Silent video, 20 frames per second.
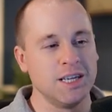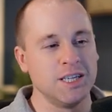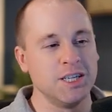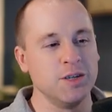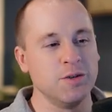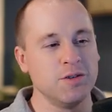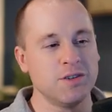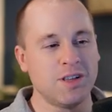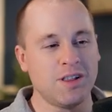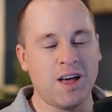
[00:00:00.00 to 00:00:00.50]

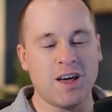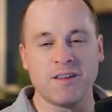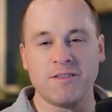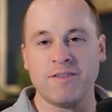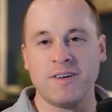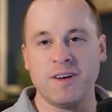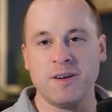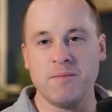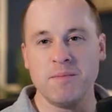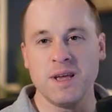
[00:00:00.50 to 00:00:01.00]
It was a lot of
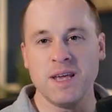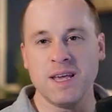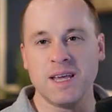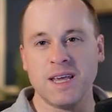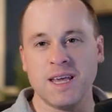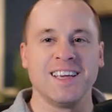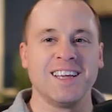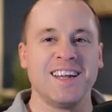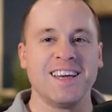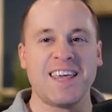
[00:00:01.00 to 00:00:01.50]
fun to
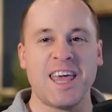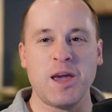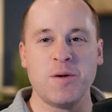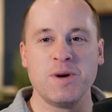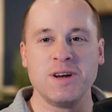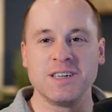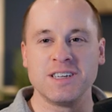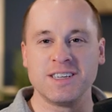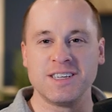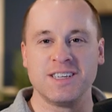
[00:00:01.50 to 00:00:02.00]
make, and I can't
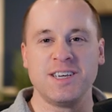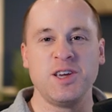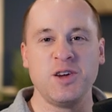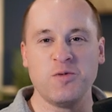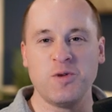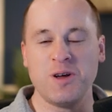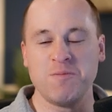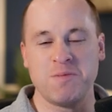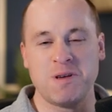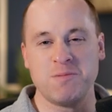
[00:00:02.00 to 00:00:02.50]
wait to see
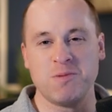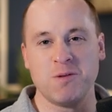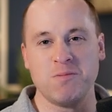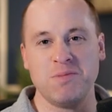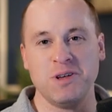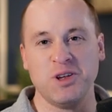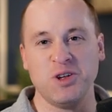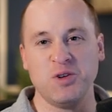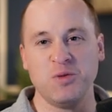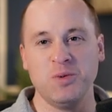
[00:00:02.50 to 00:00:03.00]
what people
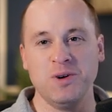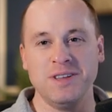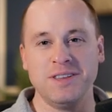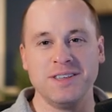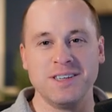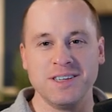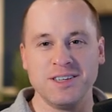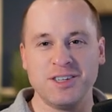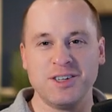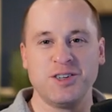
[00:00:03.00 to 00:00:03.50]
build with
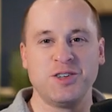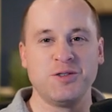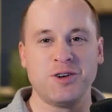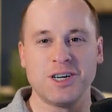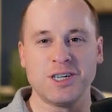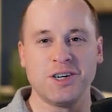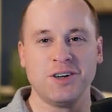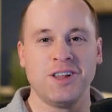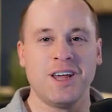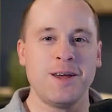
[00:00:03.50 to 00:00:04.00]
this
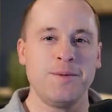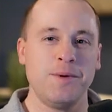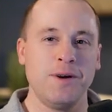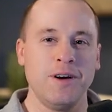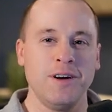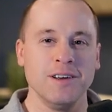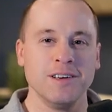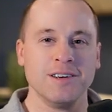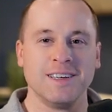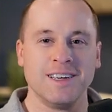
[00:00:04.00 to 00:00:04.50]
destruction
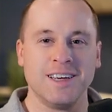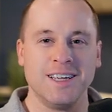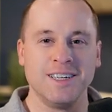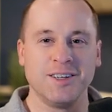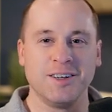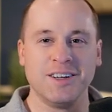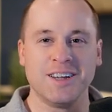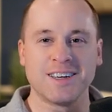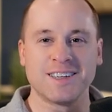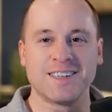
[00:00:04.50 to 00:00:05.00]
library.
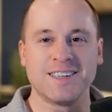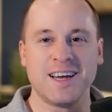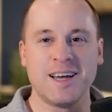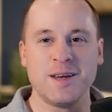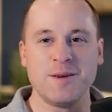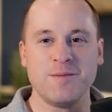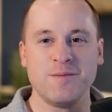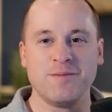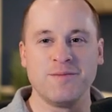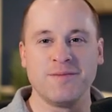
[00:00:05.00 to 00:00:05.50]
Until next
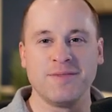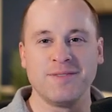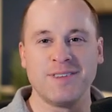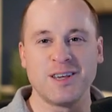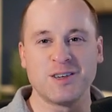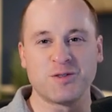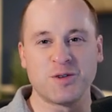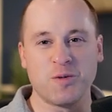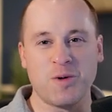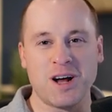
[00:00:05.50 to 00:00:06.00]
time,
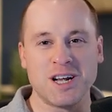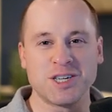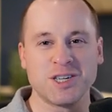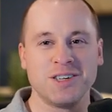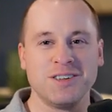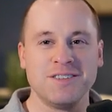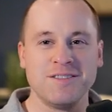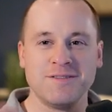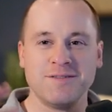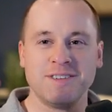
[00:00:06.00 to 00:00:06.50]
thanks for
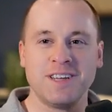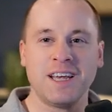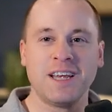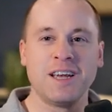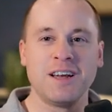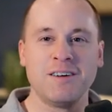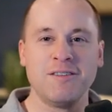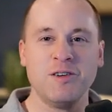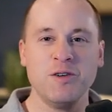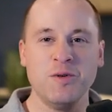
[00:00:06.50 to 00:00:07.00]
watching. Take
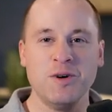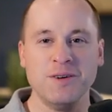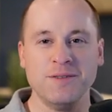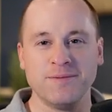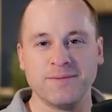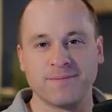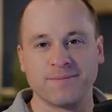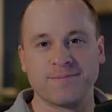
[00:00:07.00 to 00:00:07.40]
care, everyone.